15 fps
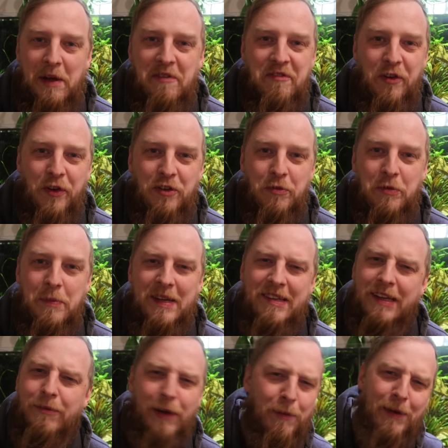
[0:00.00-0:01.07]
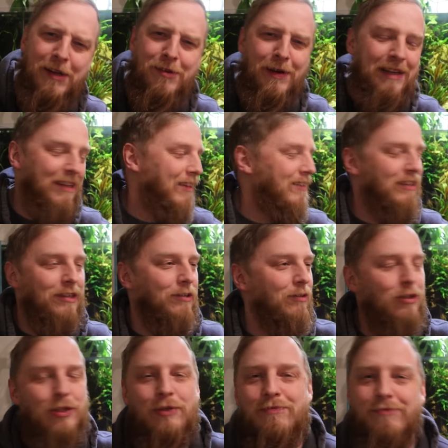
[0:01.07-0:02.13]
bit of footage was missing when I went to edit, so
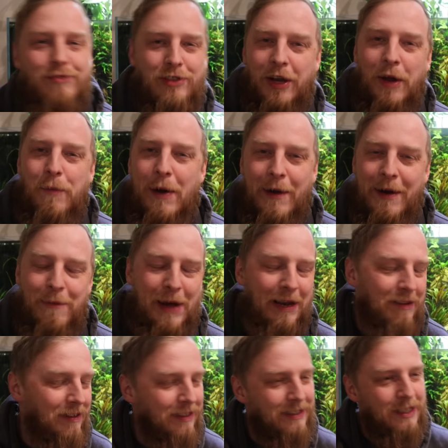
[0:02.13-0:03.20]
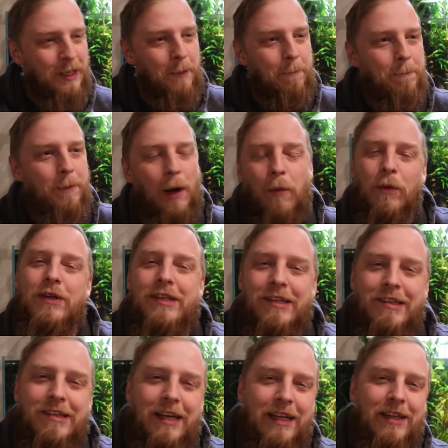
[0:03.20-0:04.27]
don't know where it went. But I wanted
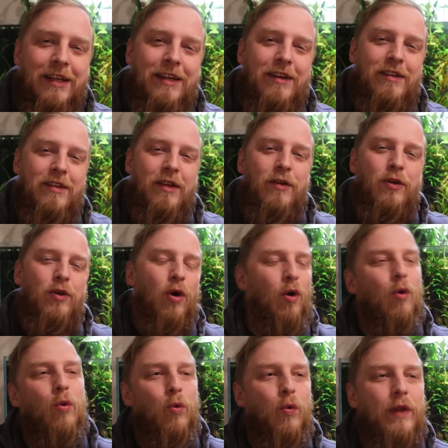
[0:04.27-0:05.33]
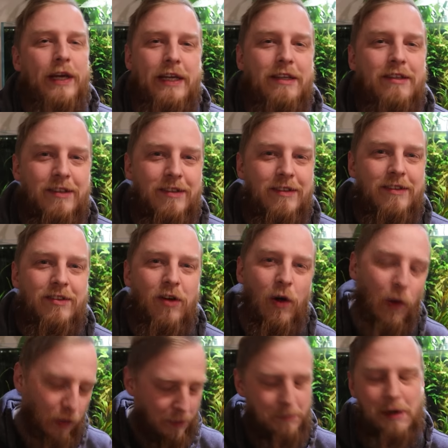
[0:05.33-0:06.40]
to say that not all the heaters
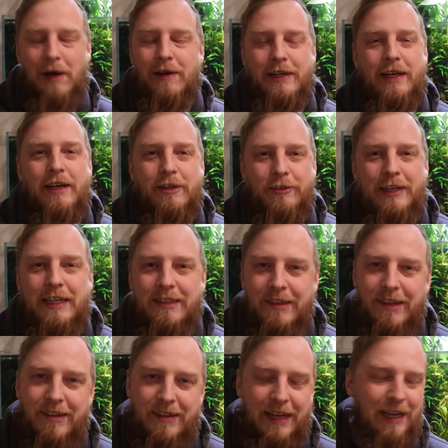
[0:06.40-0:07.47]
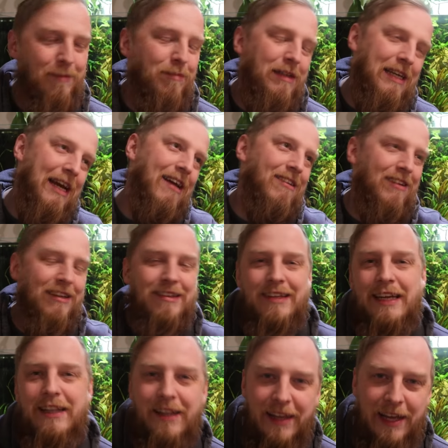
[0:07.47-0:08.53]
on the market are created the same. Yes, I
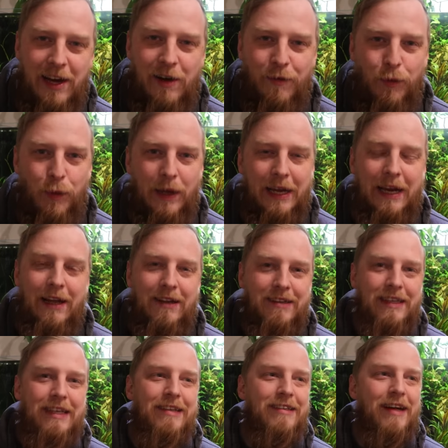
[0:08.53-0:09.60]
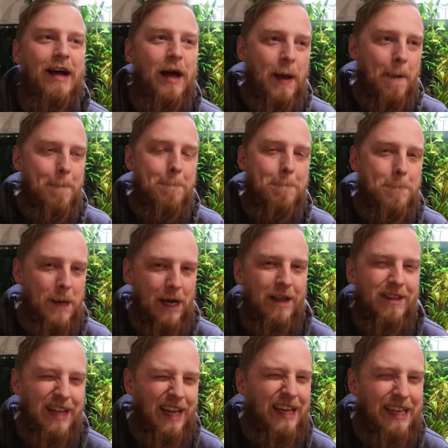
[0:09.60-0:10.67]
say that they are all a glass heater,
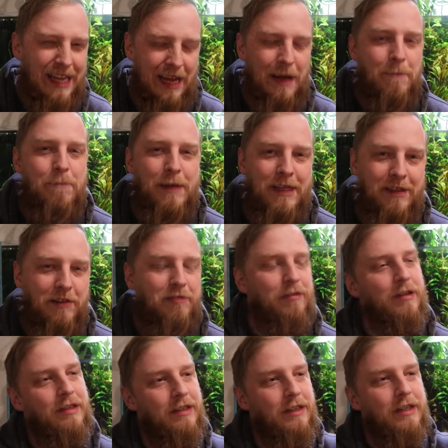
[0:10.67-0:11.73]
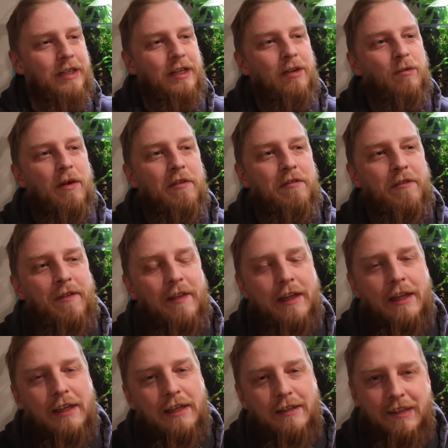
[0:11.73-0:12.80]
but they can be different with
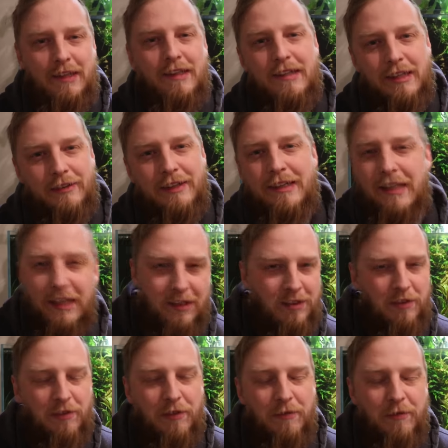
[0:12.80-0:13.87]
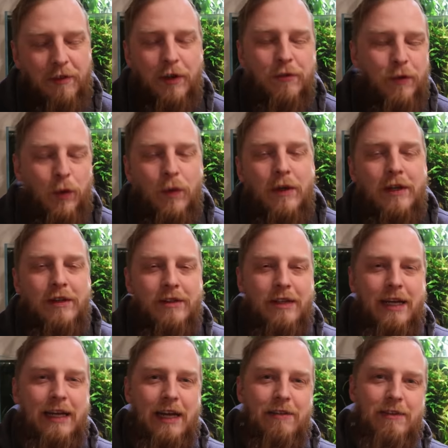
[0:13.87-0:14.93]
the T-Series heaters from Fluval,
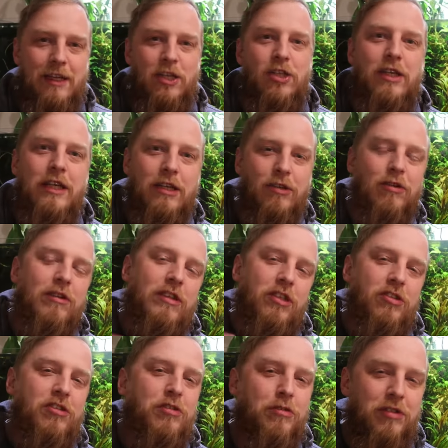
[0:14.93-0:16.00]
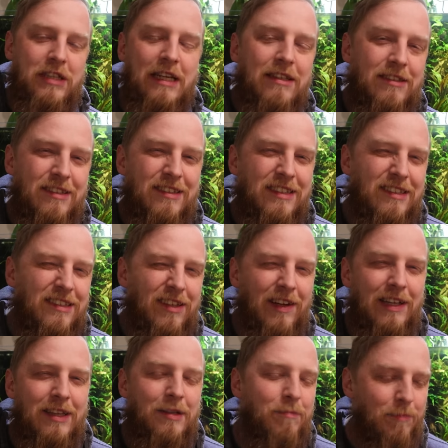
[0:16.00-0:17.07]
they have actually got digital sensors
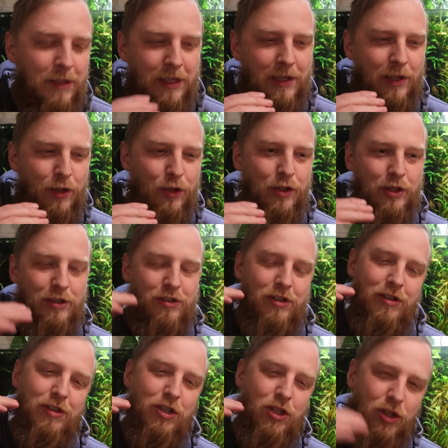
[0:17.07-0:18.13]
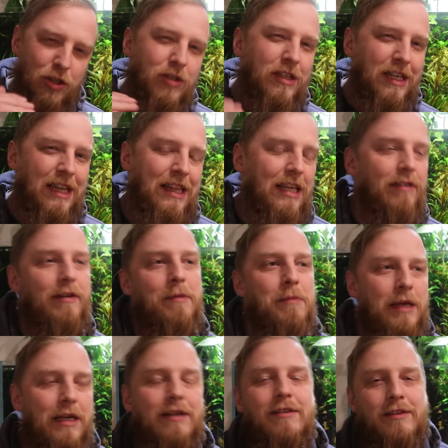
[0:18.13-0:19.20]
inside them that should in theory
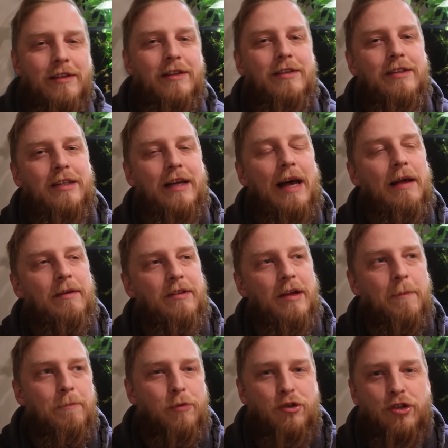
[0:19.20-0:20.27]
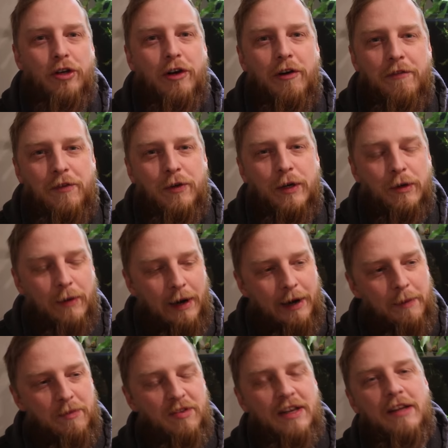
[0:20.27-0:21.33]
mean that the temperature of your
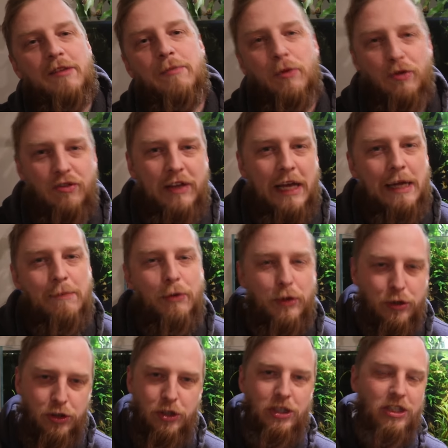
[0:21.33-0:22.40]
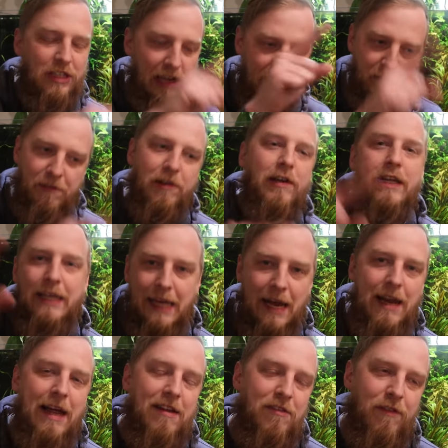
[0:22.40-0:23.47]
aquarium stays more stable. You should definitely
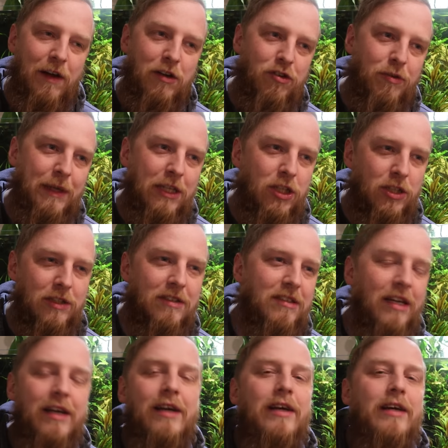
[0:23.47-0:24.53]
get less fluctuations.